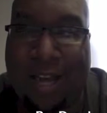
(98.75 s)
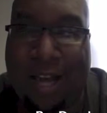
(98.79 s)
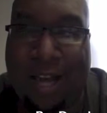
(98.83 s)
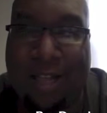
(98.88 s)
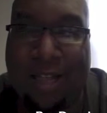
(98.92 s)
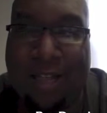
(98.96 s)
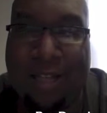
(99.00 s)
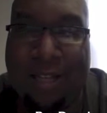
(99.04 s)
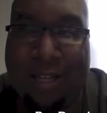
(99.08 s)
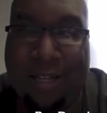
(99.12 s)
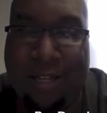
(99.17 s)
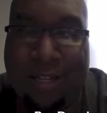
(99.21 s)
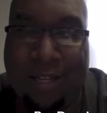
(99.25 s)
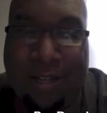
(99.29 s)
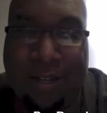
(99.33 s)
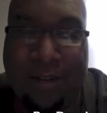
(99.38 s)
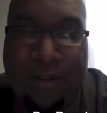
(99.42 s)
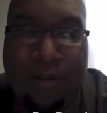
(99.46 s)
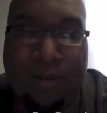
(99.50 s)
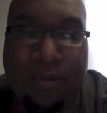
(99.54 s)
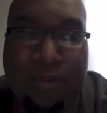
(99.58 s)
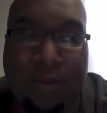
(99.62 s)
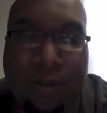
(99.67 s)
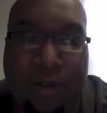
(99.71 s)
I look
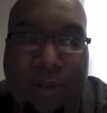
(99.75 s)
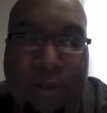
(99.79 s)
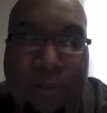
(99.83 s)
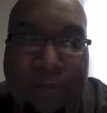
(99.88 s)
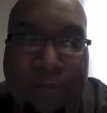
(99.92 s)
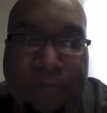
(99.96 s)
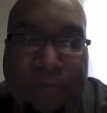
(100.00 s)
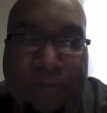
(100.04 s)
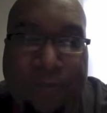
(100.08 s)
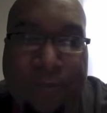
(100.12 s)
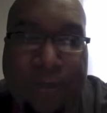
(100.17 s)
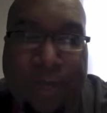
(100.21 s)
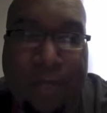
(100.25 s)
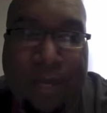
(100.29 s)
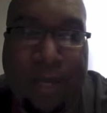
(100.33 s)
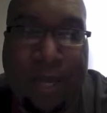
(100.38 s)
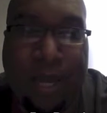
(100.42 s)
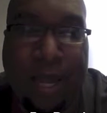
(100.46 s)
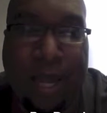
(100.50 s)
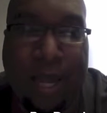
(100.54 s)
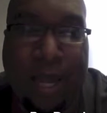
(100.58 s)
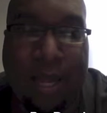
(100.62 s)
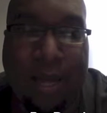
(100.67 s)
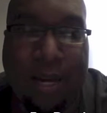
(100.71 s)
over
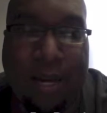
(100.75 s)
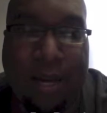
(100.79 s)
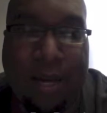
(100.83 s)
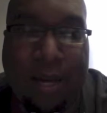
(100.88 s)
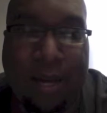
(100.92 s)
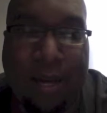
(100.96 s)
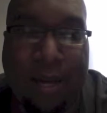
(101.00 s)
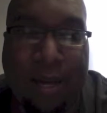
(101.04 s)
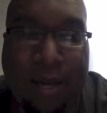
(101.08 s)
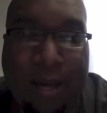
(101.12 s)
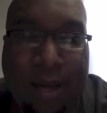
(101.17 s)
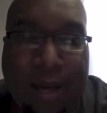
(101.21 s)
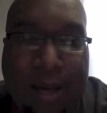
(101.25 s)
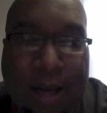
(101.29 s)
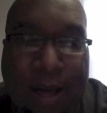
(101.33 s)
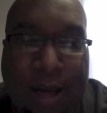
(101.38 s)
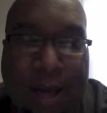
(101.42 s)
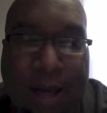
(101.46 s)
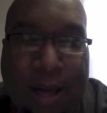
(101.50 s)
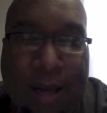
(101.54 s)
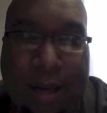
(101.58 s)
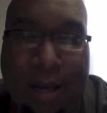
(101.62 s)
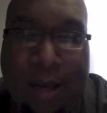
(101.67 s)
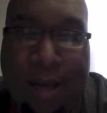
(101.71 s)
at
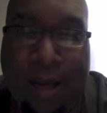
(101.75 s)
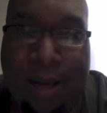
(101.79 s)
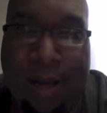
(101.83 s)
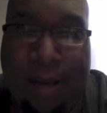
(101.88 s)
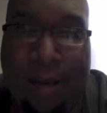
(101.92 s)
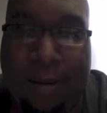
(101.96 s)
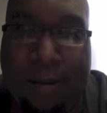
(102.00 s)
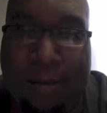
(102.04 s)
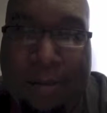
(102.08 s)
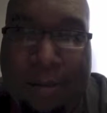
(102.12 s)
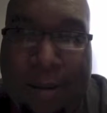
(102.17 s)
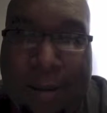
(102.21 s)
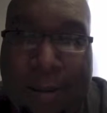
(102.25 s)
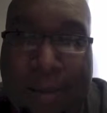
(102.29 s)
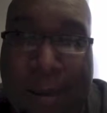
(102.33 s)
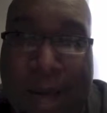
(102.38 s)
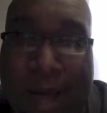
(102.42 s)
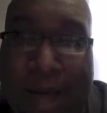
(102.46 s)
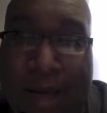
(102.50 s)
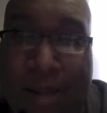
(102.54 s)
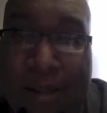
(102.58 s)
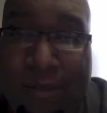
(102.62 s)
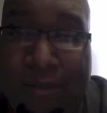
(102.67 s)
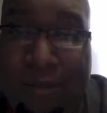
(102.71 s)
a
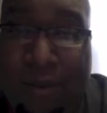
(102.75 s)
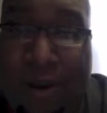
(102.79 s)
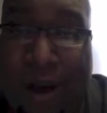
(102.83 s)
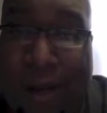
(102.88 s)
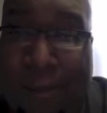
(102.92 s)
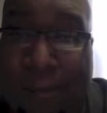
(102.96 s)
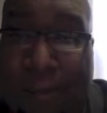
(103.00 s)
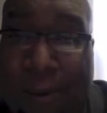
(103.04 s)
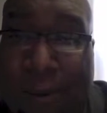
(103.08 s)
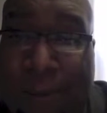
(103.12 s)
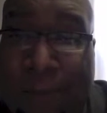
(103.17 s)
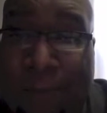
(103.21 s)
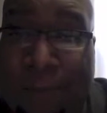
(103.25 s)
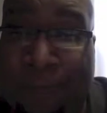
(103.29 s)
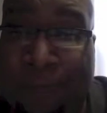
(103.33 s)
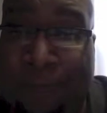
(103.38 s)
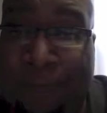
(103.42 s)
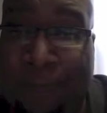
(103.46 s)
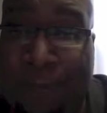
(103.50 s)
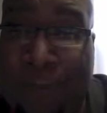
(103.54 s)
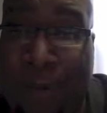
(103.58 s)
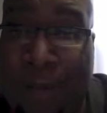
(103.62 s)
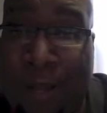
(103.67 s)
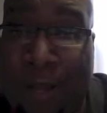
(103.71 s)
pile of crap.
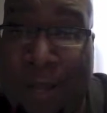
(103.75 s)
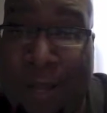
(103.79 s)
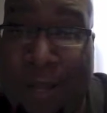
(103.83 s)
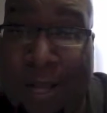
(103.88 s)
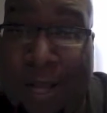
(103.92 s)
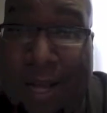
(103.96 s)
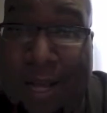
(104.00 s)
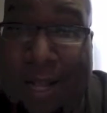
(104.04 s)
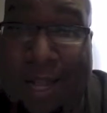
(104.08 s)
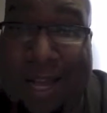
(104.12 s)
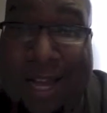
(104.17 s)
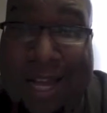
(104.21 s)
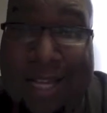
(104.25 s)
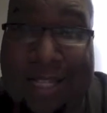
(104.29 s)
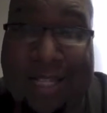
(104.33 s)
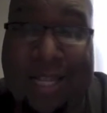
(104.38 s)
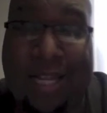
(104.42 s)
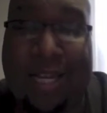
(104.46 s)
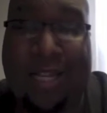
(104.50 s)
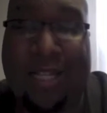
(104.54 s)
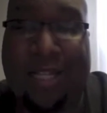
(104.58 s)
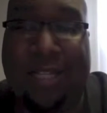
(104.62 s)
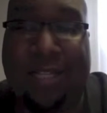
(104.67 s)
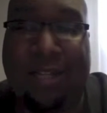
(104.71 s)
Like I
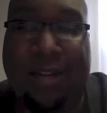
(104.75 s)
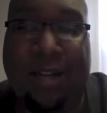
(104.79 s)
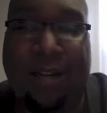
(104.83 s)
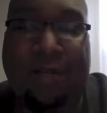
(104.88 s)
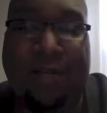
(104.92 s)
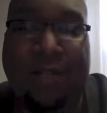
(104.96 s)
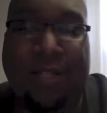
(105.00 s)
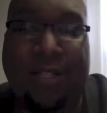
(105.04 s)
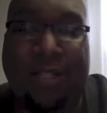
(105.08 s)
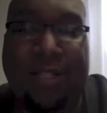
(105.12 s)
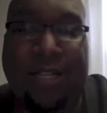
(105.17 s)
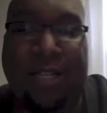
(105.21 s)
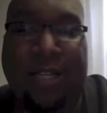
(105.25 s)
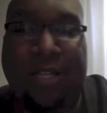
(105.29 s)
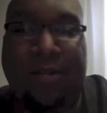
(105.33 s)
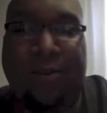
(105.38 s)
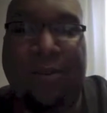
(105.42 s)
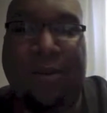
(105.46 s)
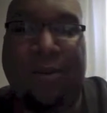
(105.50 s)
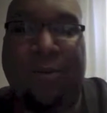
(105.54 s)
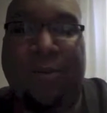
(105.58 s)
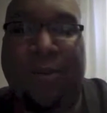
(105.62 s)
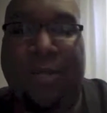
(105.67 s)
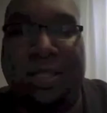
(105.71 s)
said, in this office that no
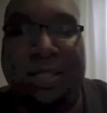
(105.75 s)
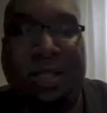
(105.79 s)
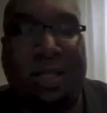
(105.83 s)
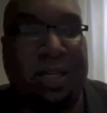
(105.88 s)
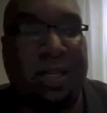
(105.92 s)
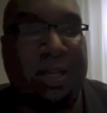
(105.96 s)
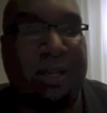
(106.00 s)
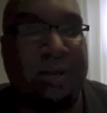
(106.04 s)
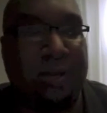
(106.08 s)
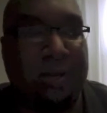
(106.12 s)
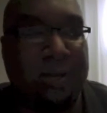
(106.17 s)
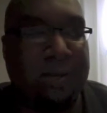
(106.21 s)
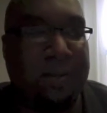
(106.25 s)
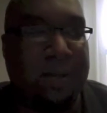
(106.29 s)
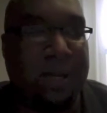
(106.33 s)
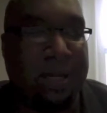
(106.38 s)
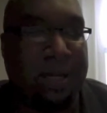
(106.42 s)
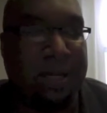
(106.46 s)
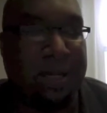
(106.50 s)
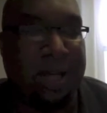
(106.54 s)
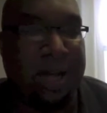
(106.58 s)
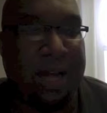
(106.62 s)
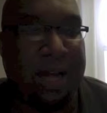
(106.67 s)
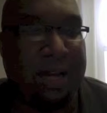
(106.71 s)
one wants to use,
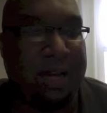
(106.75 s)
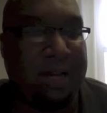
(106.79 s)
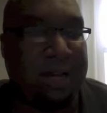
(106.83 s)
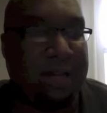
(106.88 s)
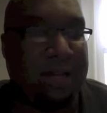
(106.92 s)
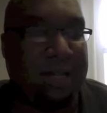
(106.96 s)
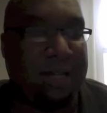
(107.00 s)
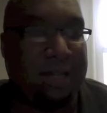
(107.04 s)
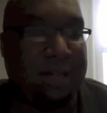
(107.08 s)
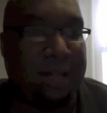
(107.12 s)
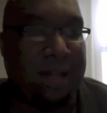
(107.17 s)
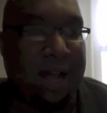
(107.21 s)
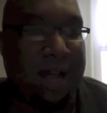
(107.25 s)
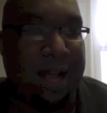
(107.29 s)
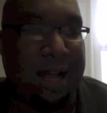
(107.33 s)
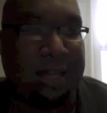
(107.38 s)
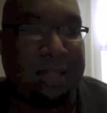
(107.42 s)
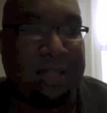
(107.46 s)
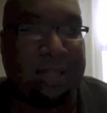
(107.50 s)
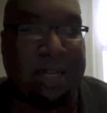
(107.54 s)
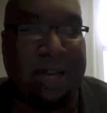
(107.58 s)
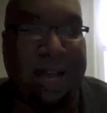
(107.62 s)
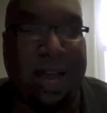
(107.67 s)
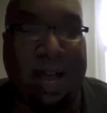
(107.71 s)
but that
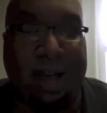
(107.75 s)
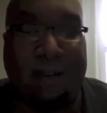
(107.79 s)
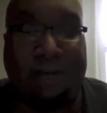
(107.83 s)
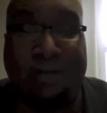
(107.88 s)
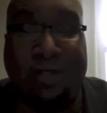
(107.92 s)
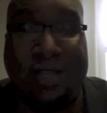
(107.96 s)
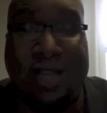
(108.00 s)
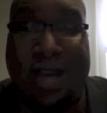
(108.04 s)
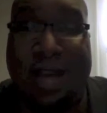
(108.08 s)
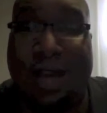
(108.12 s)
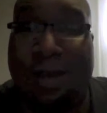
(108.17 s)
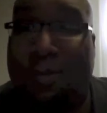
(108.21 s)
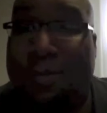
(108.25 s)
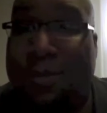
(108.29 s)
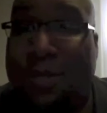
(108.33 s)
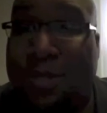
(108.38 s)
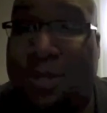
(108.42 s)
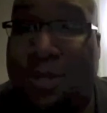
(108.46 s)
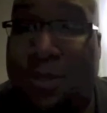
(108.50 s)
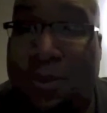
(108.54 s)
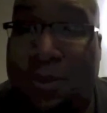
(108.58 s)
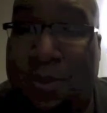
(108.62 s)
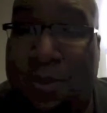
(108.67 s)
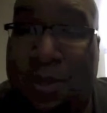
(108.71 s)
actually have time
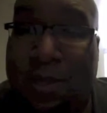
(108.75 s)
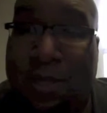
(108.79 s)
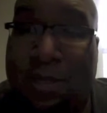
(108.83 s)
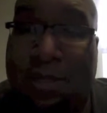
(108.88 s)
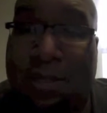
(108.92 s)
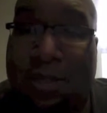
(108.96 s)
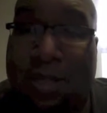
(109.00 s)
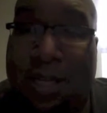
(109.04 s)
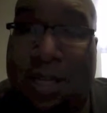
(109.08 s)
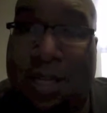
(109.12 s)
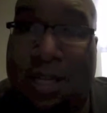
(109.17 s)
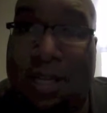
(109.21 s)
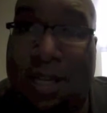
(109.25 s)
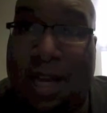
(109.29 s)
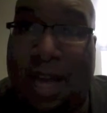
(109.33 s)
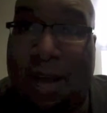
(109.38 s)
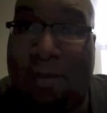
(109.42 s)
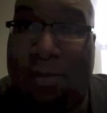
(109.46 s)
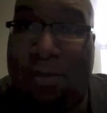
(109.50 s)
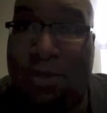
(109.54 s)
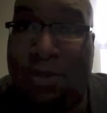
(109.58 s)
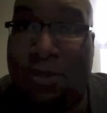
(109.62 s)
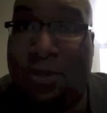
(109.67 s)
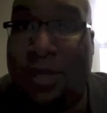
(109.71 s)
to, or the
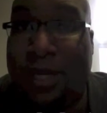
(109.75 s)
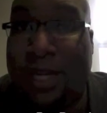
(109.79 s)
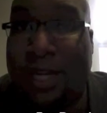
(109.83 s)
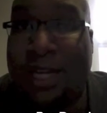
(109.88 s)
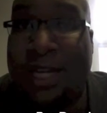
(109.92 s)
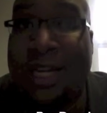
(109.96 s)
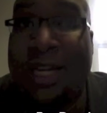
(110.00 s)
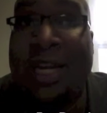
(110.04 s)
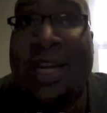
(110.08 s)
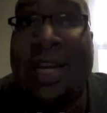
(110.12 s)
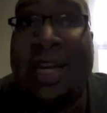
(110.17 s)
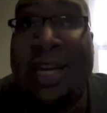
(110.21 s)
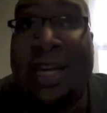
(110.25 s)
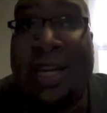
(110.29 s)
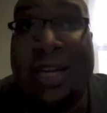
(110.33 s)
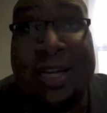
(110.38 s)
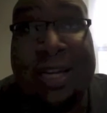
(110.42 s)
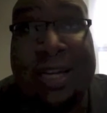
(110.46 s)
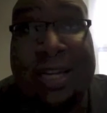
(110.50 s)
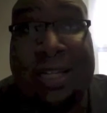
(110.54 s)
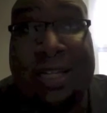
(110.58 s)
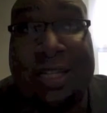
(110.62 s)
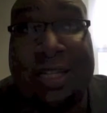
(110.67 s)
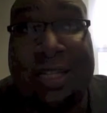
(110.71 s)
opportunity
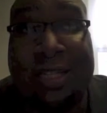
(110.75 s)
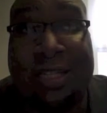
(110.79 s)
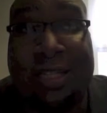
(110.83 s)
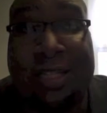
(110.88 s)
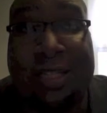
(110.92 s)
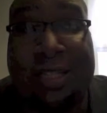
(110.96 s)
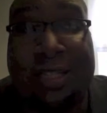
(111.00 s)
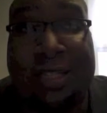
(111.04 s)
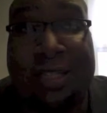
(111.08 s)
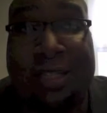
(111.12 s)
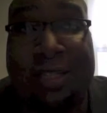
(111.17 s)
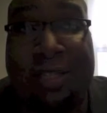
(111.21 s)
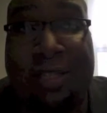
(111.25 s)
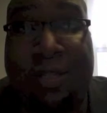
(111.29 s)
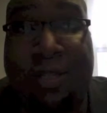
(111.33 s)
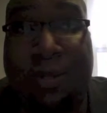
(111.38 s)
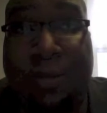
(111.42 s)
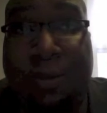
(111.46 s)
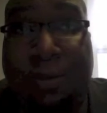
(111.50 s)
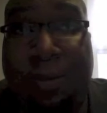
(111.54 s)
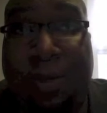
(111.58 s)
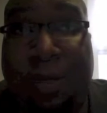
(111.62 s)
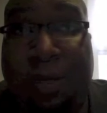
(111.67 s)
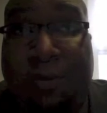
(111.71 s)

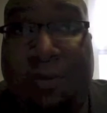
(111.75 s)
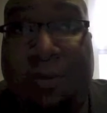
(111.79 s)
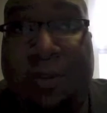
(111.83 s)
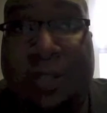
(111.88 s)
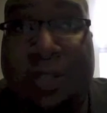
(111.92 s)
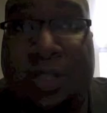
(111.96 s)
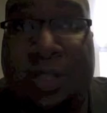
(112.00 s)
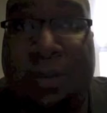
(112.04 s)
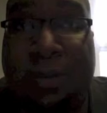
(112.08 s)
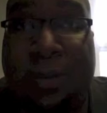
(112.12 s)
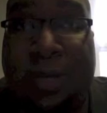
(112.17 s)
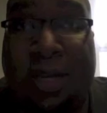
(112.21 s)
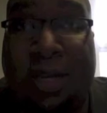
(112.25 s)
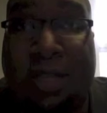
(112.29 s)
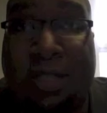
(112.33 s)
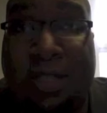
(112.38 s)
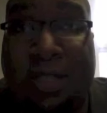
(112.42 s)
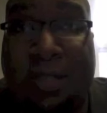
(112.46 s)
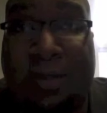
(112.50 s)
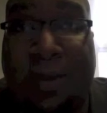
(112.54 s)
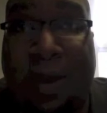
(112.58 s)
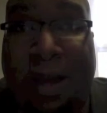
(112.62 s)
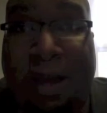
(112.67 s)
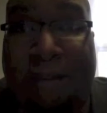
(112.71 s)
to pilfer someone
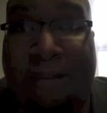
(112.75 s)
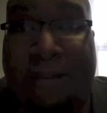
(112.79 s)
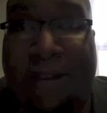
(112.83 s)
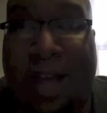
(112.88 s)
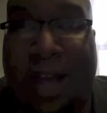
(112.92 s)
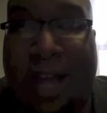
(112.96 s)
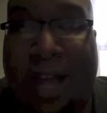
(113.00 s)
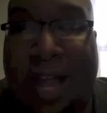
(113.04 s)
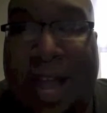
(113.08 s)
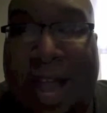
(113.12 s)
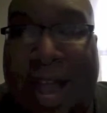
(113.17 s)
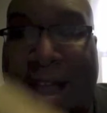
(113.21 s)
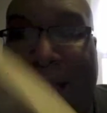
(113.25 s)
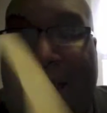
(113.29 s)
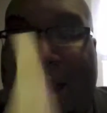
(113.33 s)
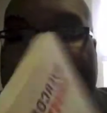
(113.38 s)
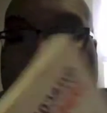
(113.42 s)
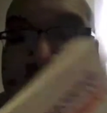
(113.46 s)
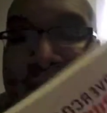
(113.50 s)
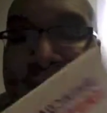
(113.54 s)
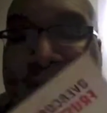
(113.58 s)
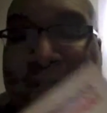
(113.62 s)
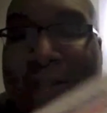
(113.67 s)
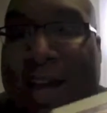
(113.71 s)
else's Wi-Fi, and
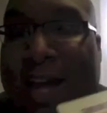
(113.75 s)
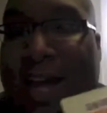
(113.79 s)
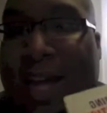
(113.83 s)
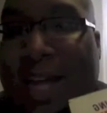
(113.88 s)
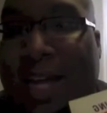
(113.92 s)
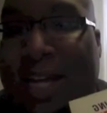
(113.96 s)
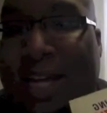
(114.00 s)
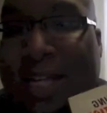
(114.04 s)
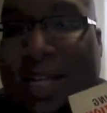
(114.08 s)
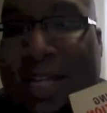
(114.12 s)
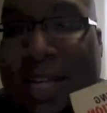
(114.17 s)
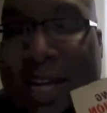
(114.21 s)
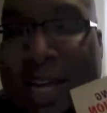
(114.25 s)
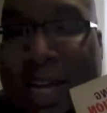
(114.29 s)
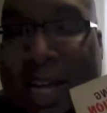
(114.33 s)
I find